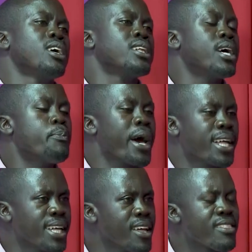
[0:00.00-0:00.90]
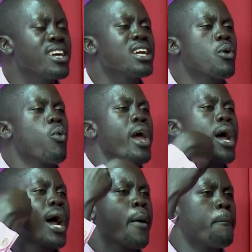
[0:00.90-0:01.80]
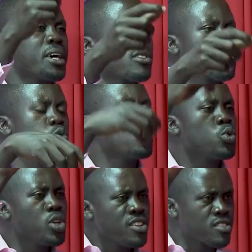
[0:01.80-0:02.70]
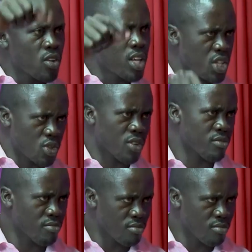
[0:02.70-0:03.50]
day by day. They require a person to do installation.